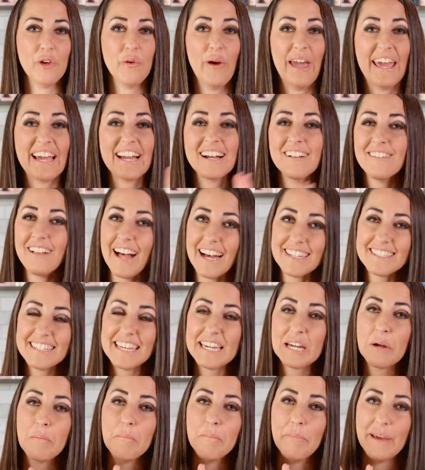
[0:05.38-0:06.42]
you a
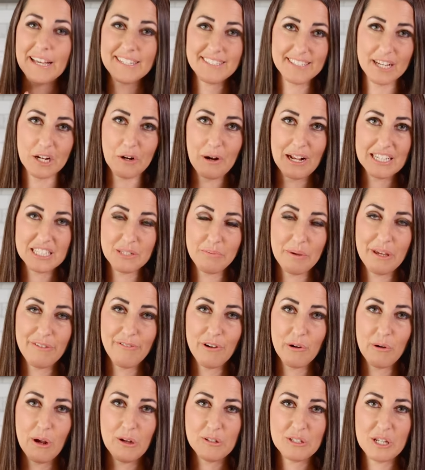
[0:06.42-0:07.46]
classic basic
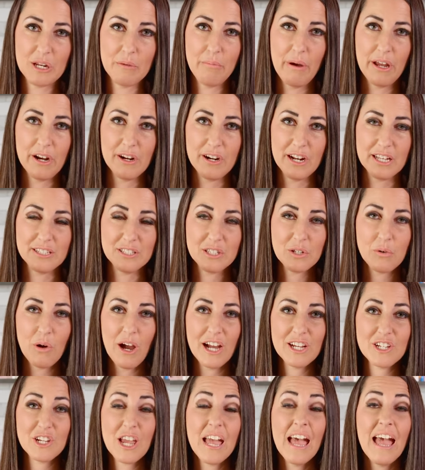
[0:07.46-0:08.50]
recipe for roasted butternut
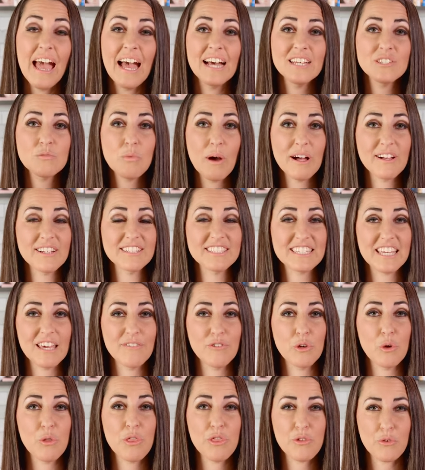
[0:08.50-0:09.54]
squash, as well as
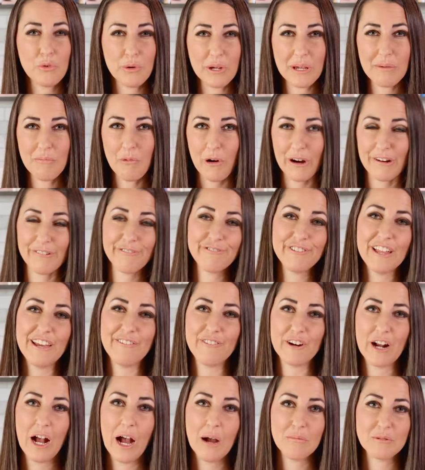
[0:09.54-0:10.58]
give you three more
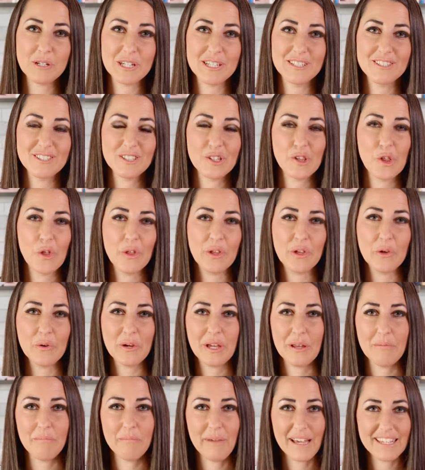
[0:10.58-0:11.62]
flavor options so that
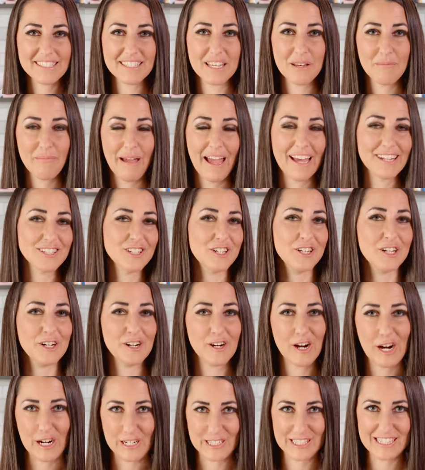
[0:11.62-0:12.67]
you can mix and match to
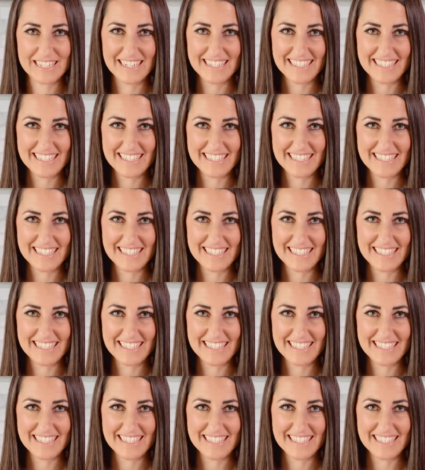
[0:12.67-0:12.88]
your heart's